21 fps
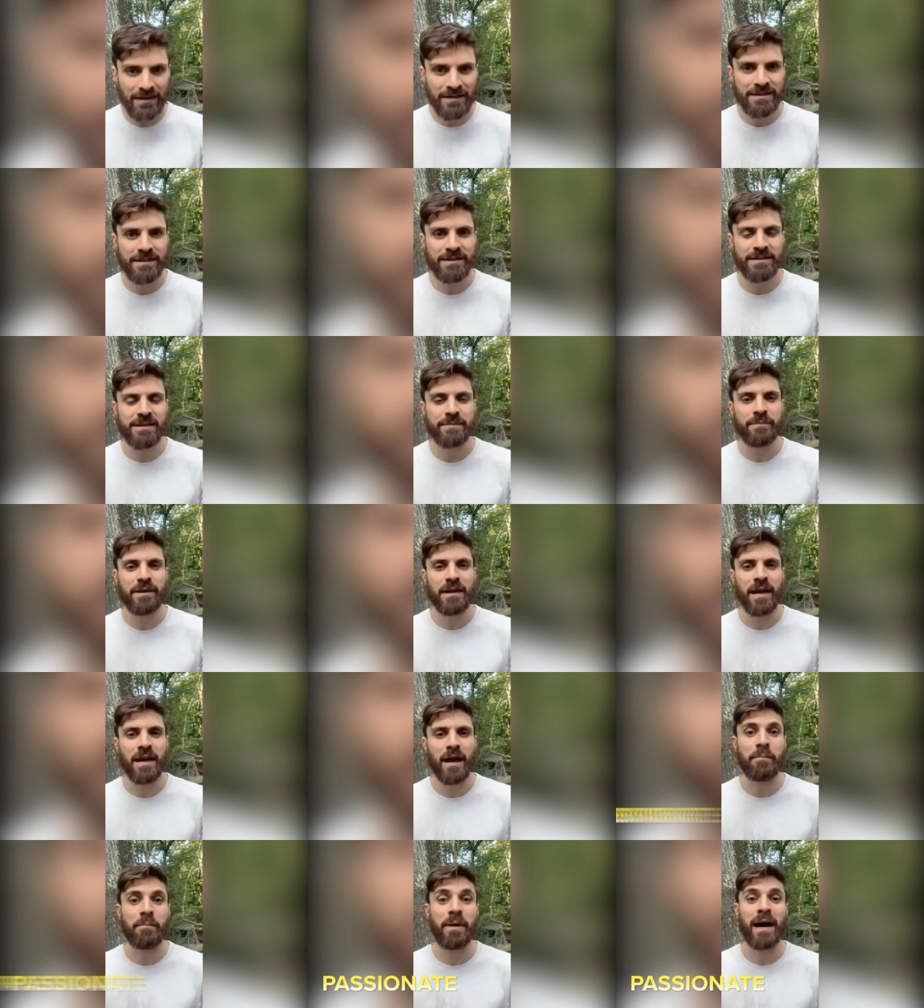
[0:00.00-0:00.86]
anticipate
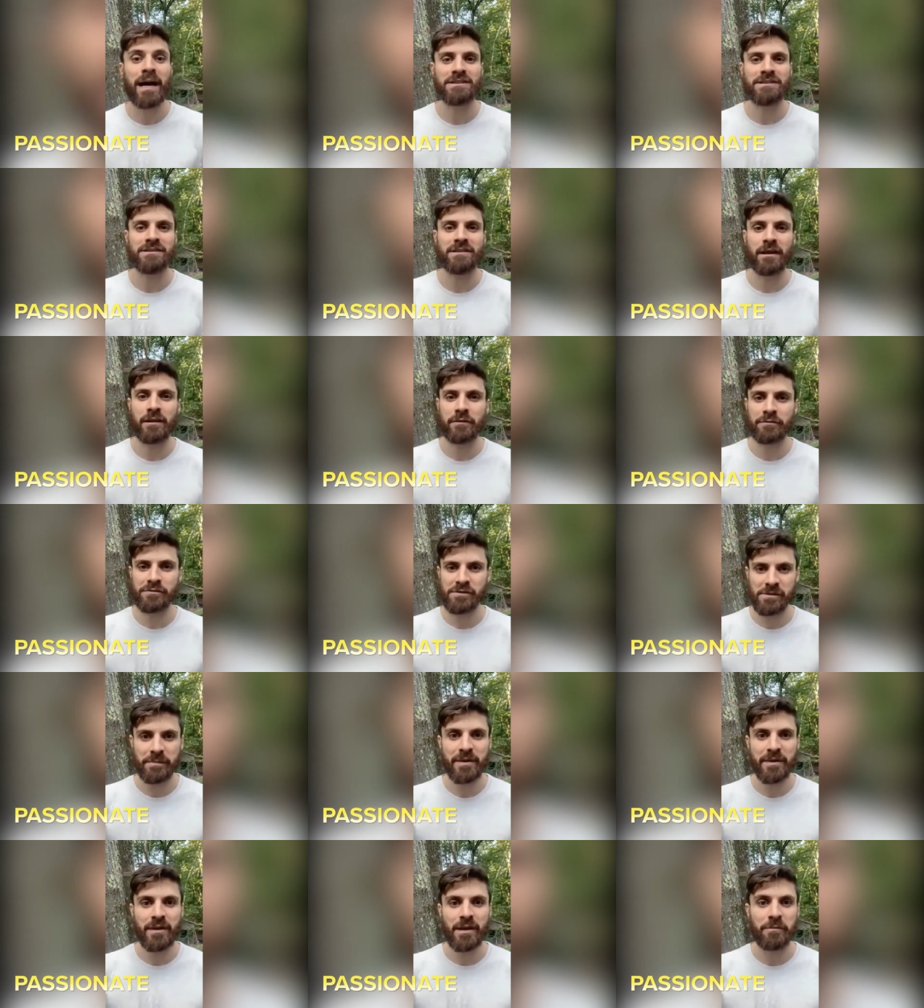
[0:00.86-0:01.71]
how passionate I was going
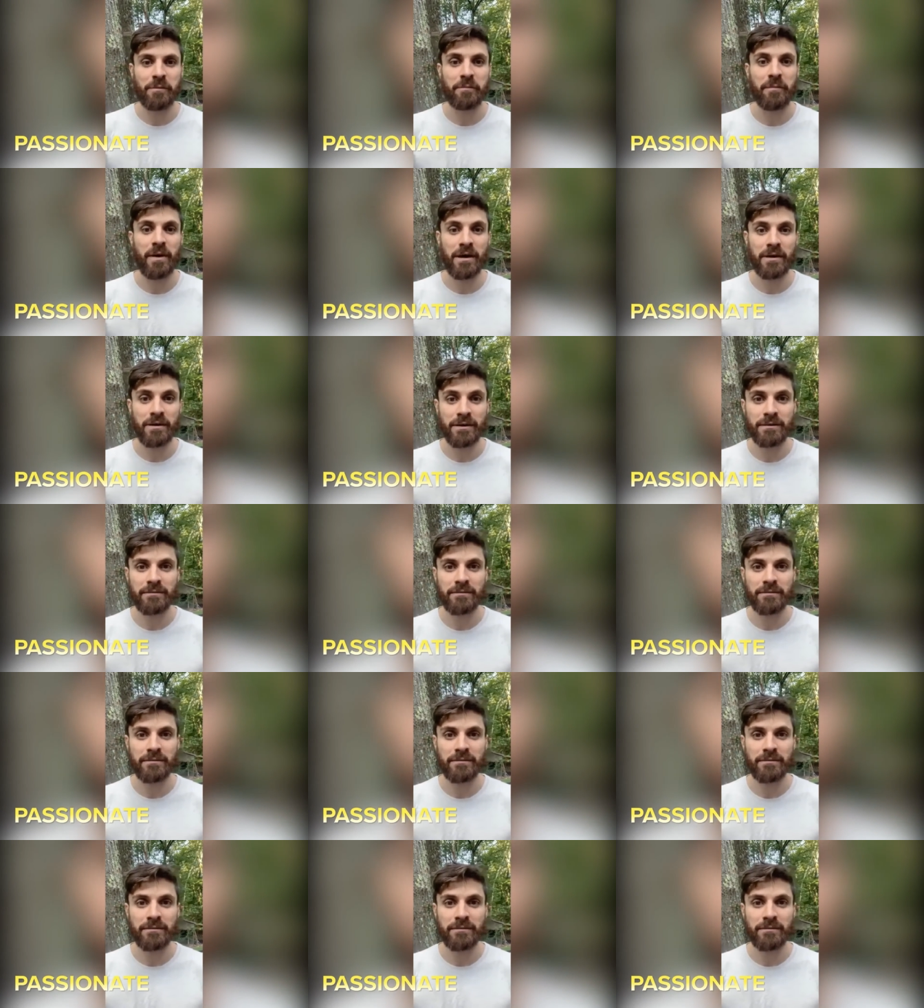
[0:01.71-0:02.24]
to become about it.